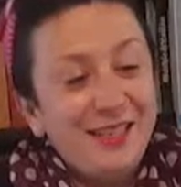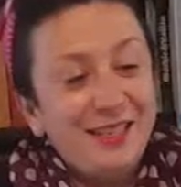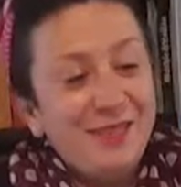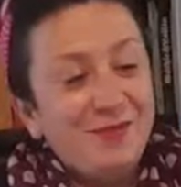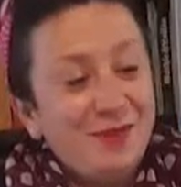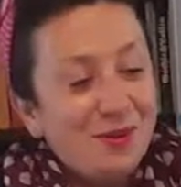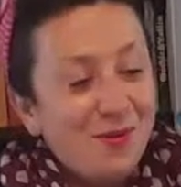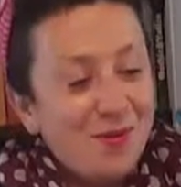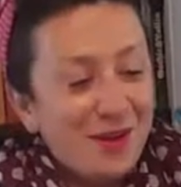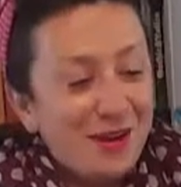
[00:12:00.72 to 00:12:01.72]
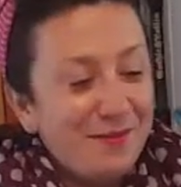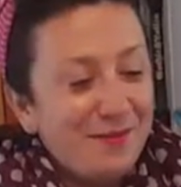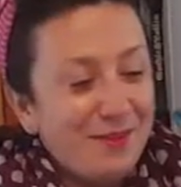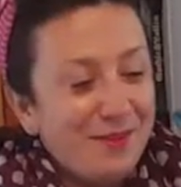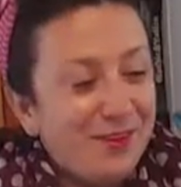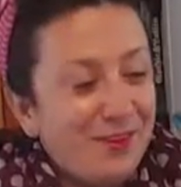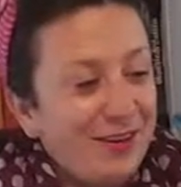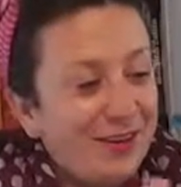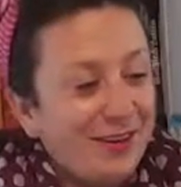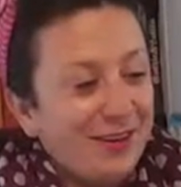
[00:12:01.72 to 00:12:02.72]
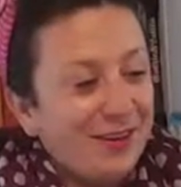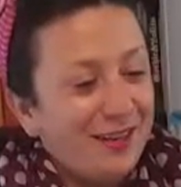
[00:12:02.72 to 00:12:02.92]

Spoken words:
see it will all come through.